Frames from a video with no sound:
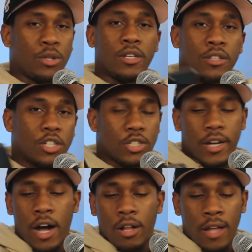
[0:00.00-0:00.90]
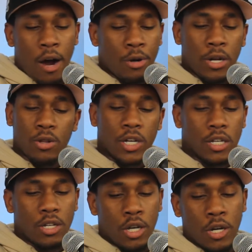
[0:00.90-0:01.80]
the addition of Kyle Lowry, they're
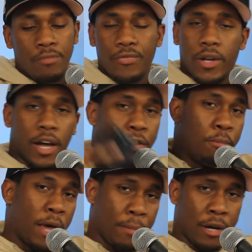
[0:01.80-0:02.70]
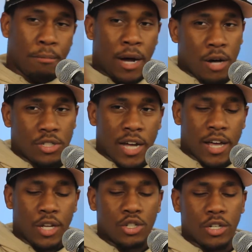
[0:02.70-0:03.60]
looking good. I know Bam Adebayo just
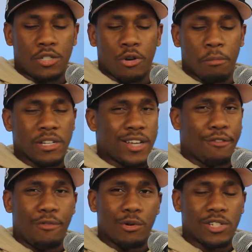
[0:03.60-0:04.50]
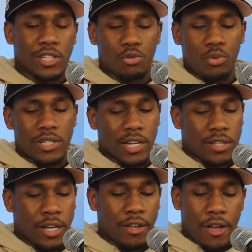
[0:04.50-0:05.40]
got injured. He's going to miss like 4 to 6 weeks, I
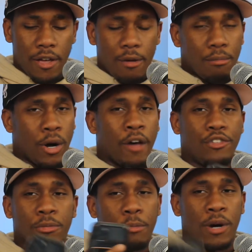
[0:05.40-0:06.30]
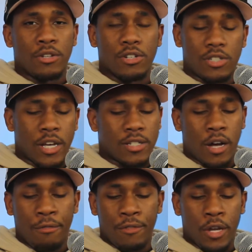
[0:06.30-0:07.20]
think. But if Jimmy Butler stays
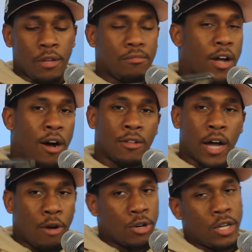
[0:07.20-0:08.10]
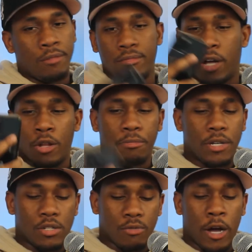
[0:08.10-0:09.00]
healthy, Kyle Lowry, other
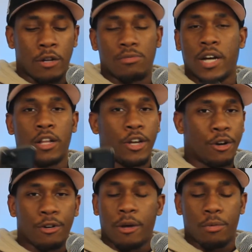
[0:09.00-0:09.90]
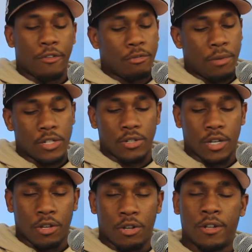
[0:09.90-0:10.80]
pieces around him, Tyler Hero coming off the bench
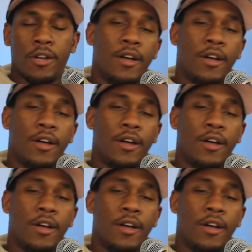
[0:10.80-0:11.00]
looking good.